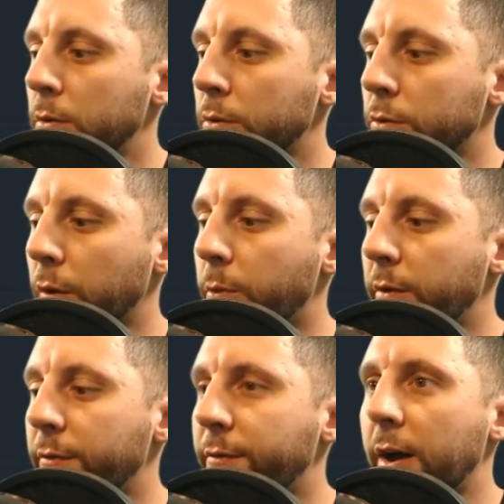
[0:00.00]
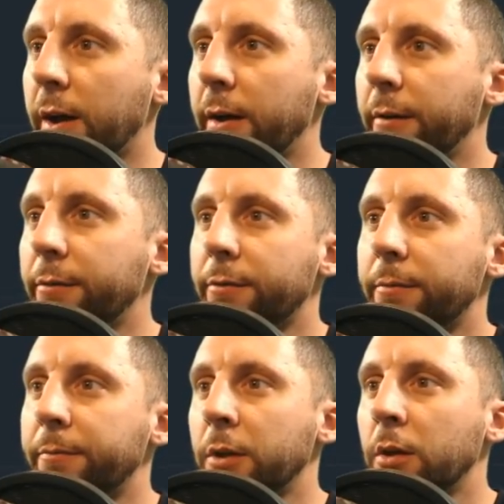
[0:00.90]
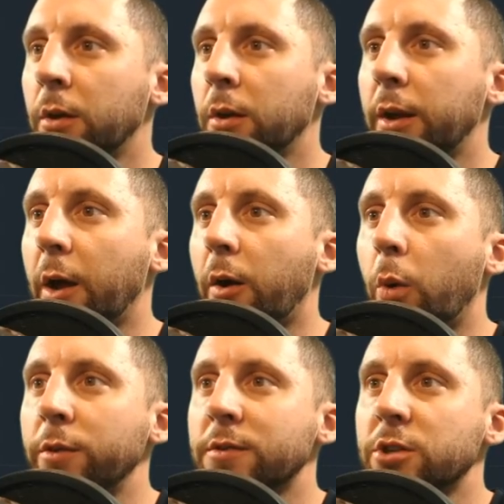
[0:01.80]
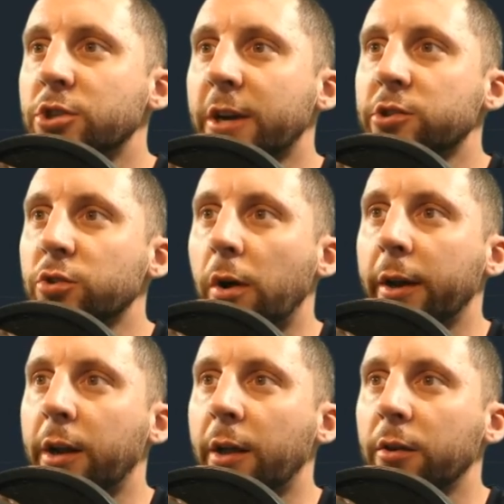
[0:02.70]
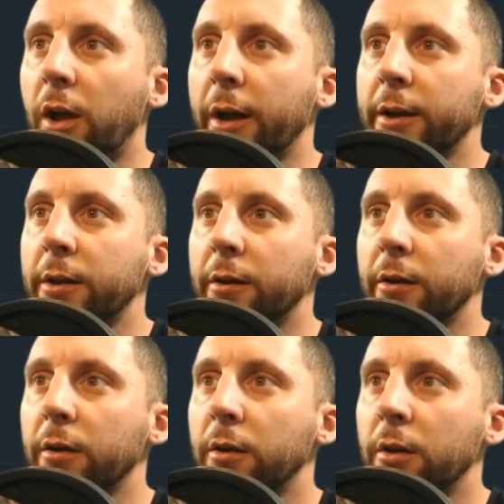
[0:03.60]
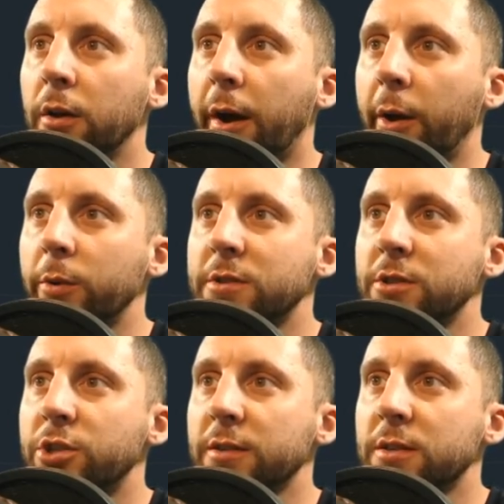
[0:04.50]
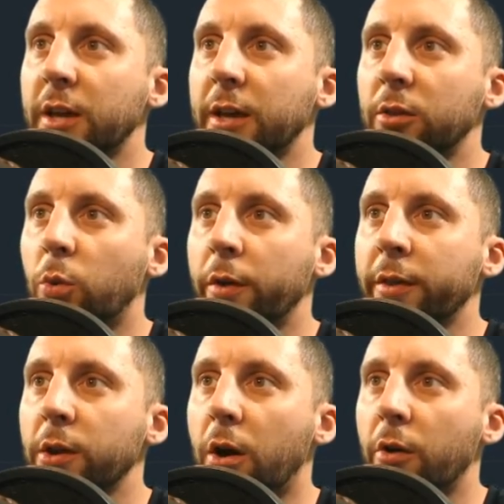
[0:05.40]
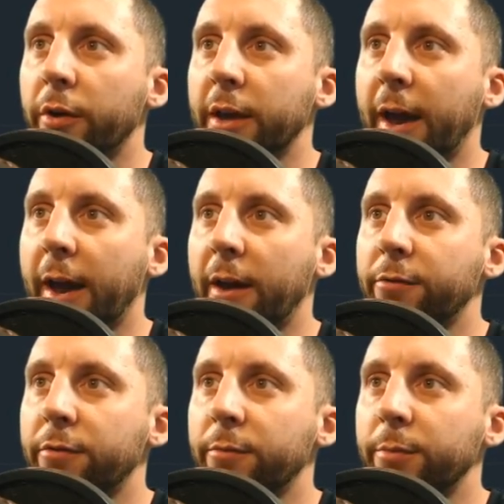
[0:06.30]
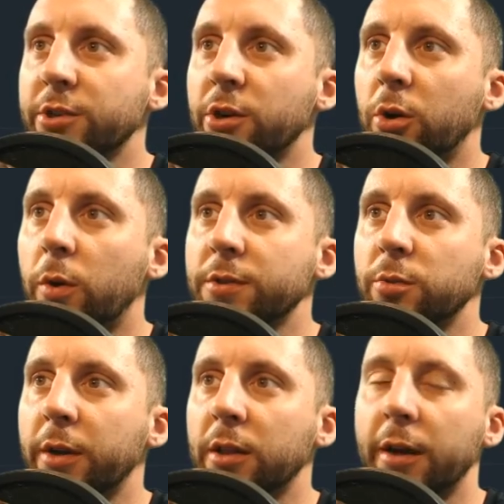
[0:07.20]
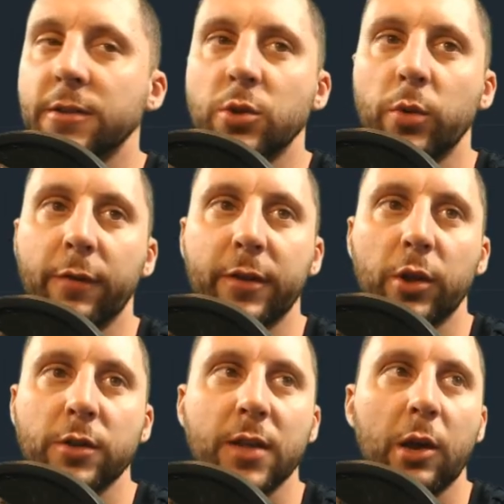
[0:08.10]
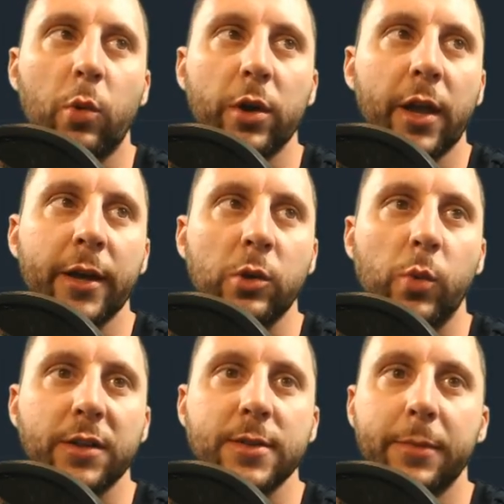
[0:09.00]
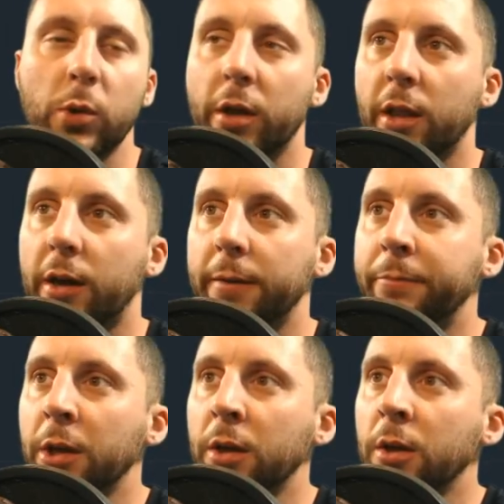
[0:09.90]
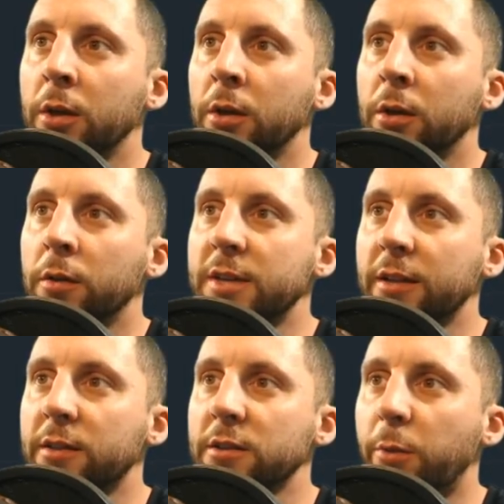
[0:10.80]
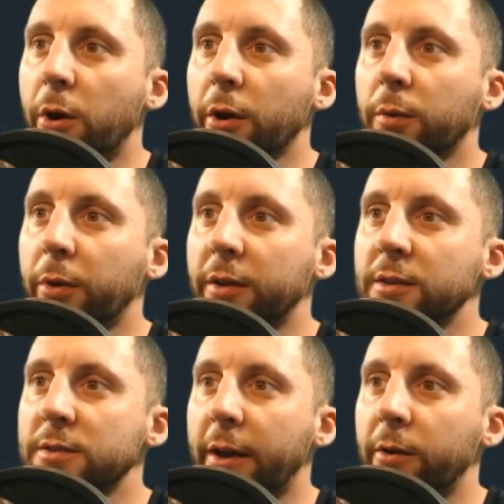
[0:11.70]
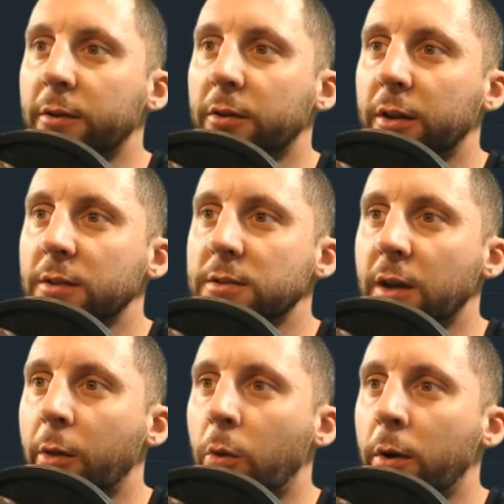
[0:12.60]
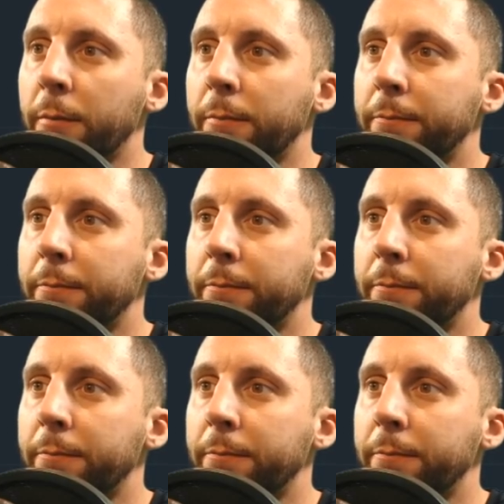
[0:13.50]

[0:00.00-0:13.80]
3.5. Now, I wouldn't suggest drawing another line here. I would suggest taking the one that you already have, because you don't want too many lines. If it looks like one line, you want it to be one line. Take this mark, bring this down until it hits the other one,